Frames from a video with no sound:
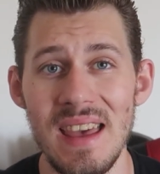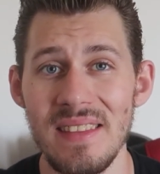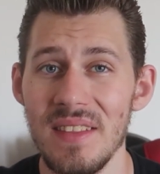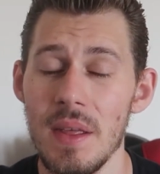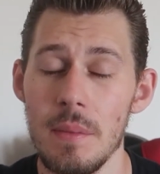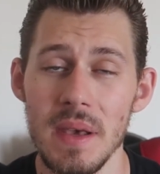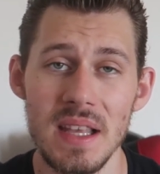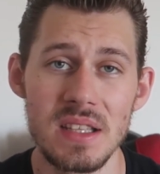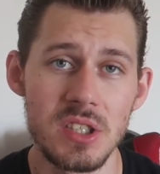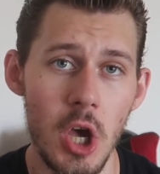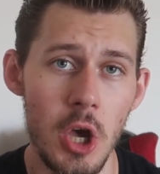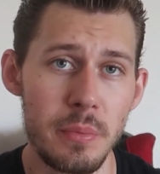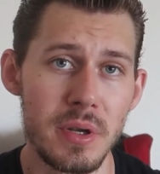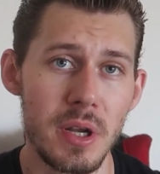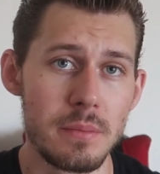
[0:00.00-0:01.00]
and then they begin to
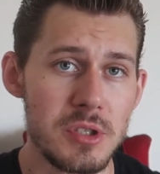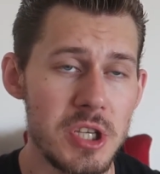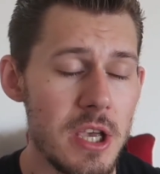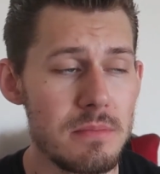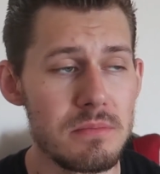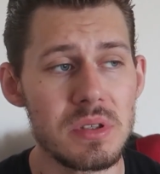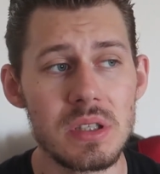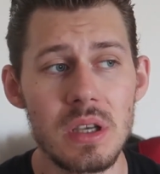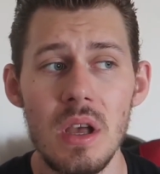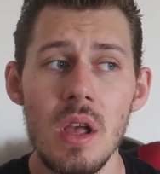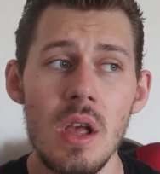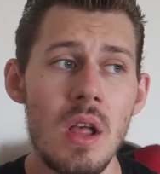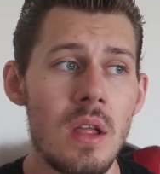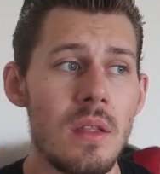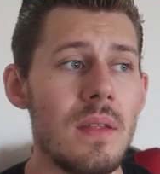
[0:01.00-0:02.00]
open up gyms,
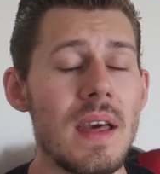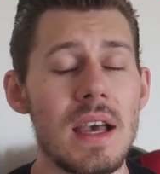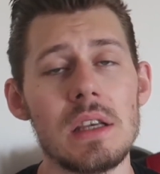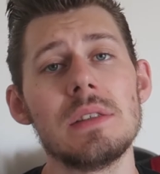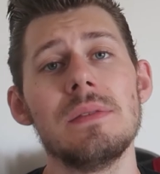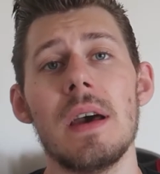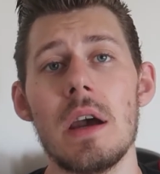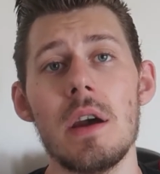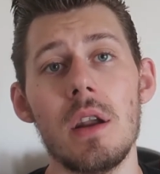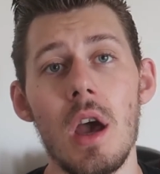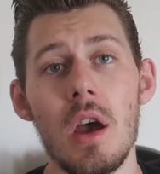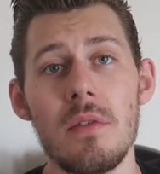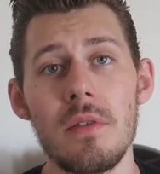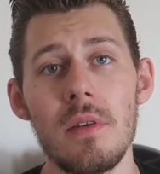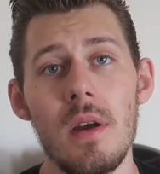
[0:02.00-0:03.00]
then that is fair
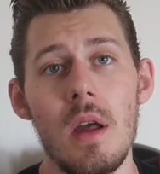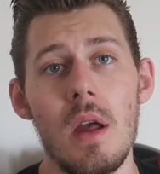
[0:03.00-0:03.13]
enough.